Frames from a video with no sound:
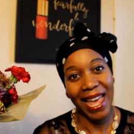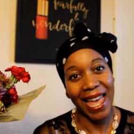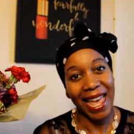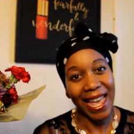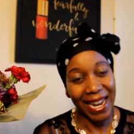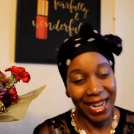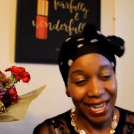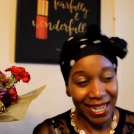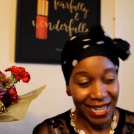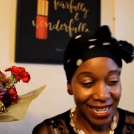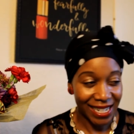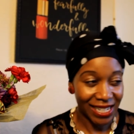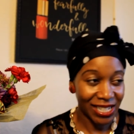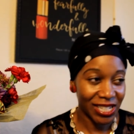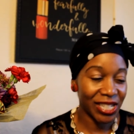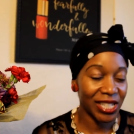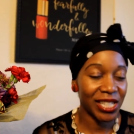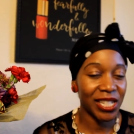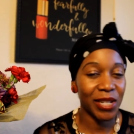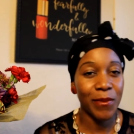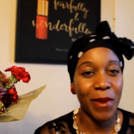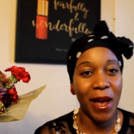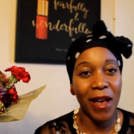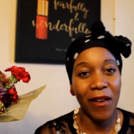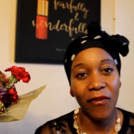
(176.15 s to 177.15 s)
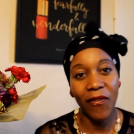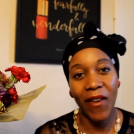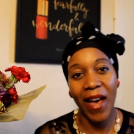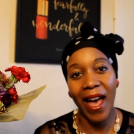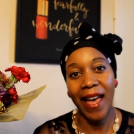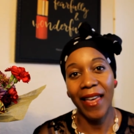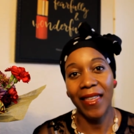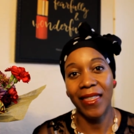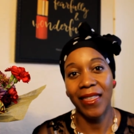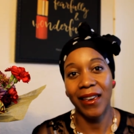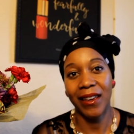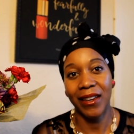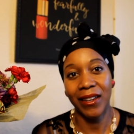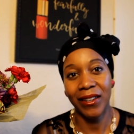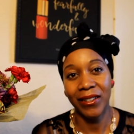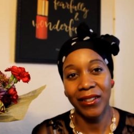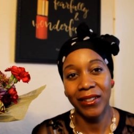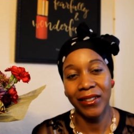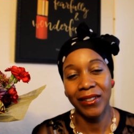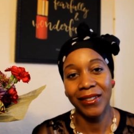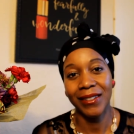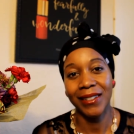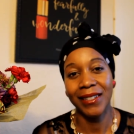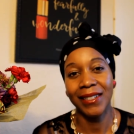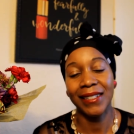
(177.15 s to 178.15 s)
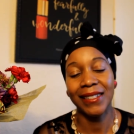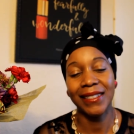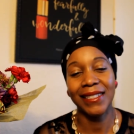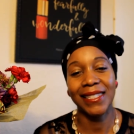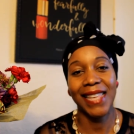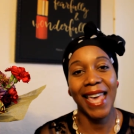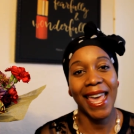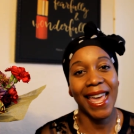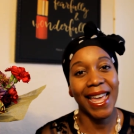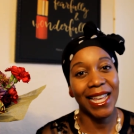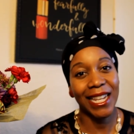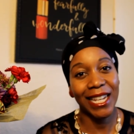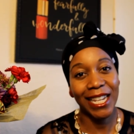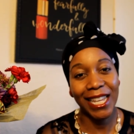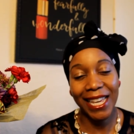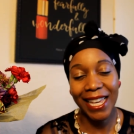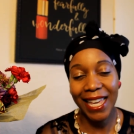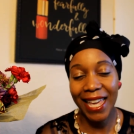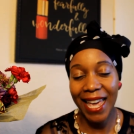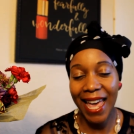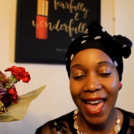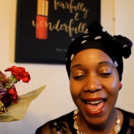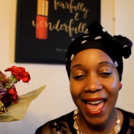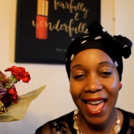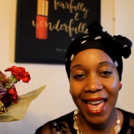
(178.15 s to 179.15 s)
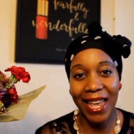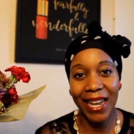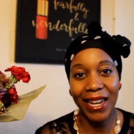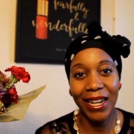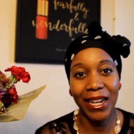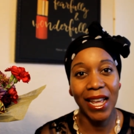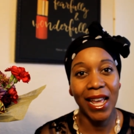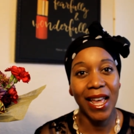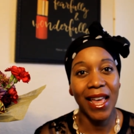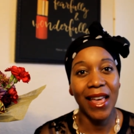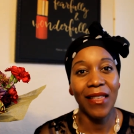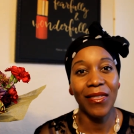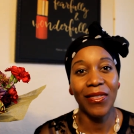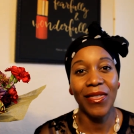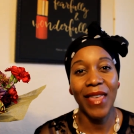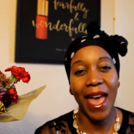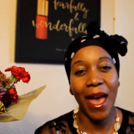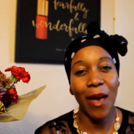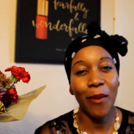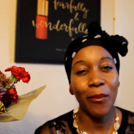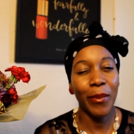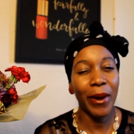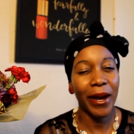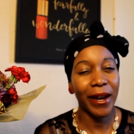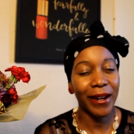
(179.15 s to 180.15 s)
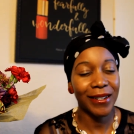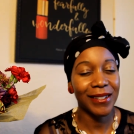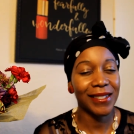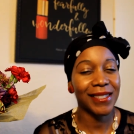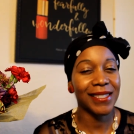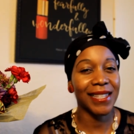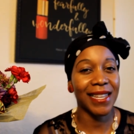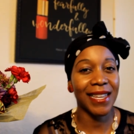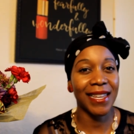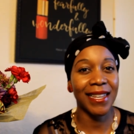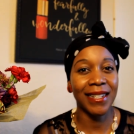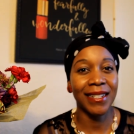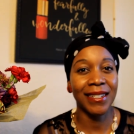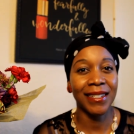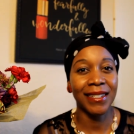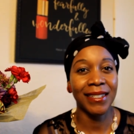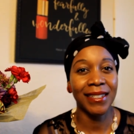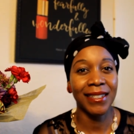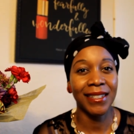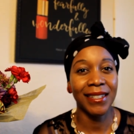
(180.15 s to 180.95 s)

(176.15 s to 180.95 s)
in addition to my father, take a look at that person